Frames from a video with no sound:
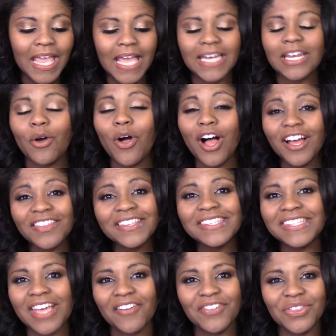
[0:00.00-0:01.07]
Now on the
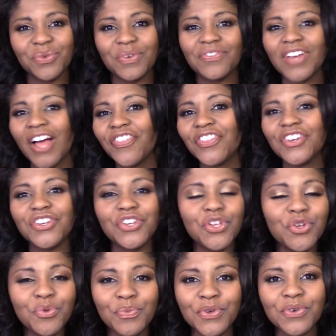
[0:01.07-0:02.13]
seventh, we've got the
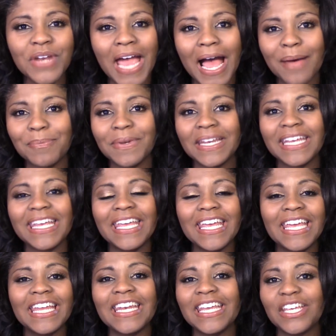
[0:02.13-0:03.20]
new moon happening
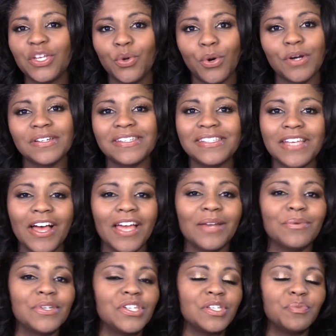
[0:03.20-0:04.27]
in your
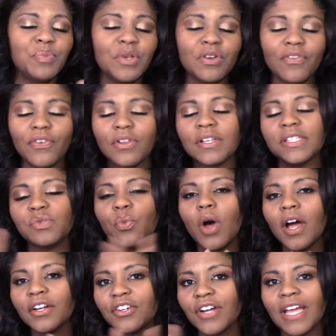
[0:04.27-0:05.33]
sign, which is beautiful. It's
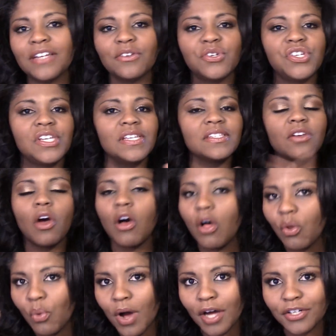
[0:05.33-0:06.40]
water energy. It's
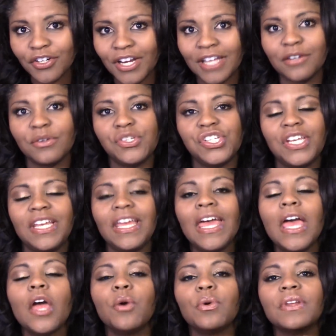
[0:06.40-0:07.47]
all water energy.
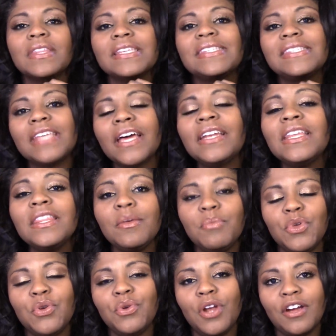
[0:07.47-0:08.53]
When the sun and the
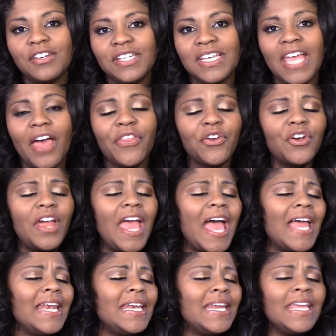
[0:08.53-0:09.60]
moon are together,
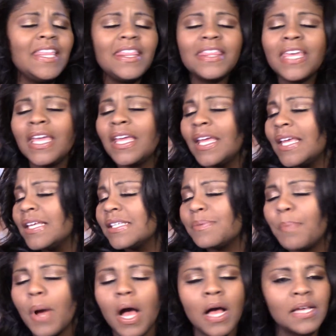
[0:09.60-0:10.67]
anything is
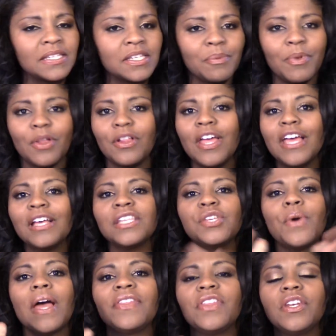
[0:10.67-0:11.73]
possible.
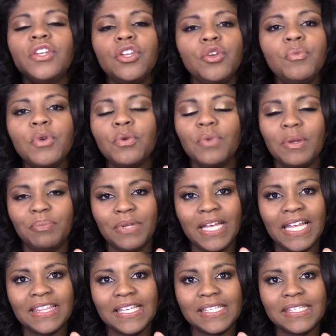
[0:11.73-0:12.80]
So at the new moon, we
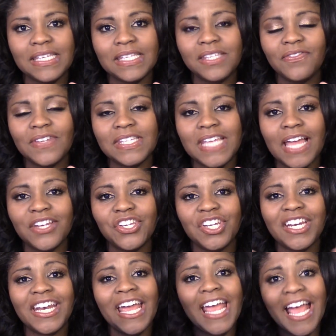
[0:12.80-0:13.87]
plant these seeds of intention.
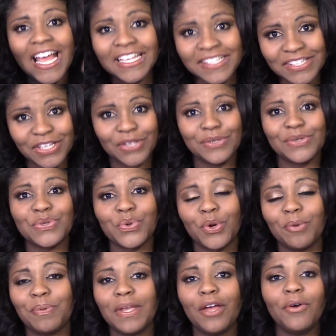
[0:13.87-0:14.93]
And I ask you,
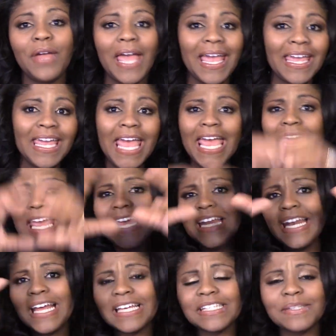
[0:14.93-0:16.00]
Scorpio, okay,
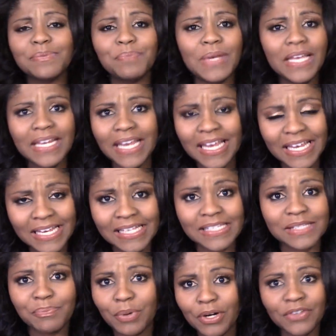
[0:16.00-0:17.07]
it has, it
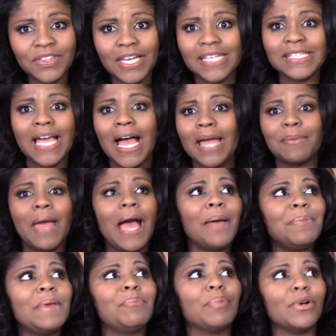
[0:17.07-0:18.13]
is birthday time.
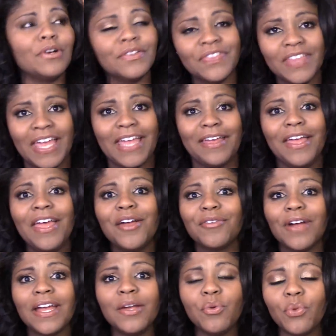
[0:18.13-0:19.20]
Happy birthday,
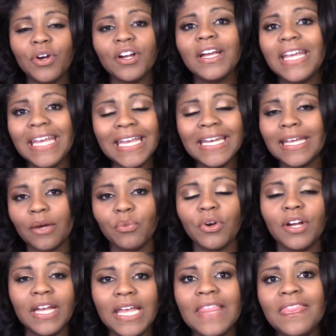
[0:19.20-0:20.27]
right? We're in it.
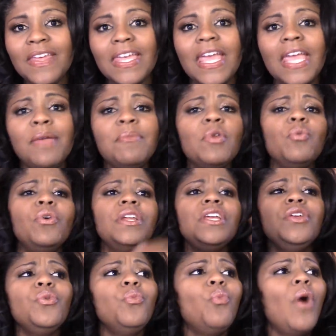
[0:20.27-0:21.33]
We're in the game. And what do
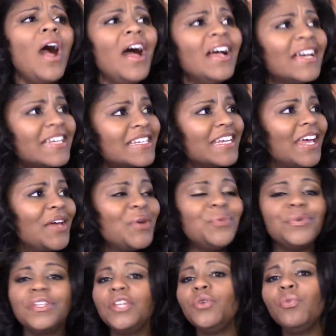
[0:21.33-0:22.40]
you want?
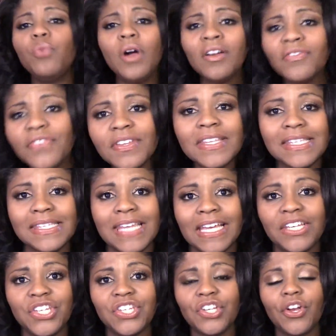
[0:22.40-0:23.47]
What do you want for this
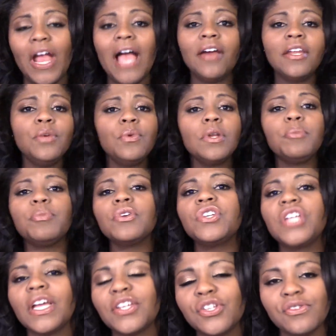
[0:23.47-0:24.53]
next year? How do you want to
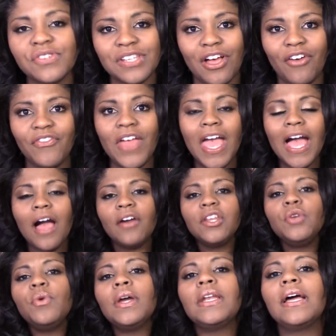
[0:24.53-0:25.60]
project yourself? How do
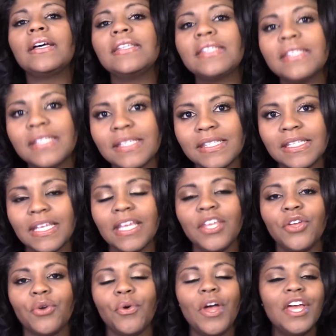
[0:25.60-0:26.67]
you want us to see
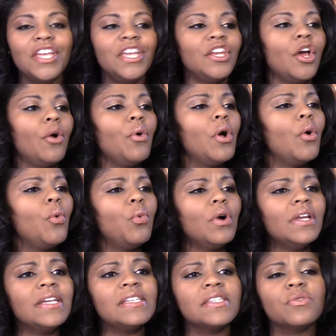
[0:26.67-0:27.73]
you? You know,
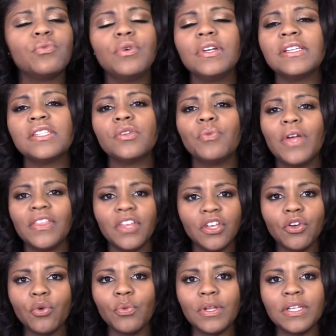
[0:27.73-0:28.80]
what is what is the way that
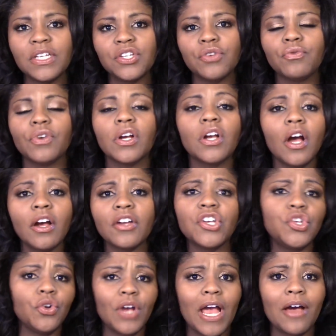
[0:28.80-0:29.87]
you're willing to regard
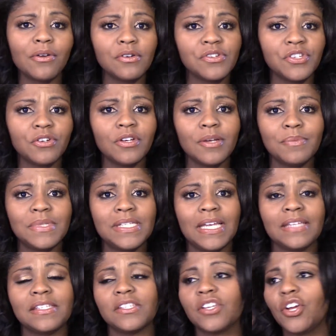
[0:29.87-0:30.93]
your outer
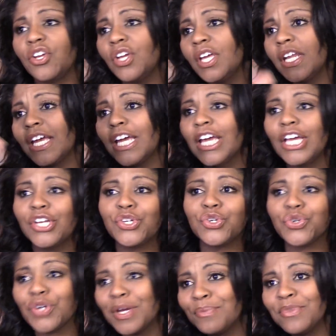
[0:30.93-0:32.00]
circumstances? Are you going to
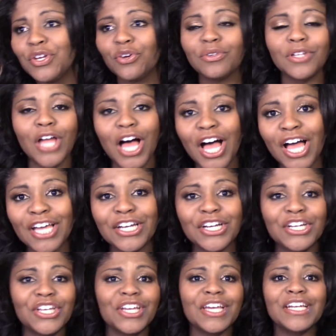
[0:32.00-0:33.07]
trim your lawn? Are
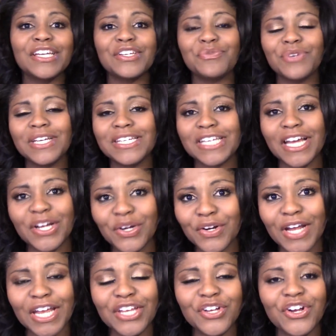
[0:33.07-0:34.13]
you going to
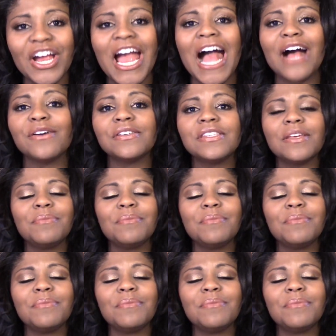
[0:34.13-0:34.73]
redecorate your house? I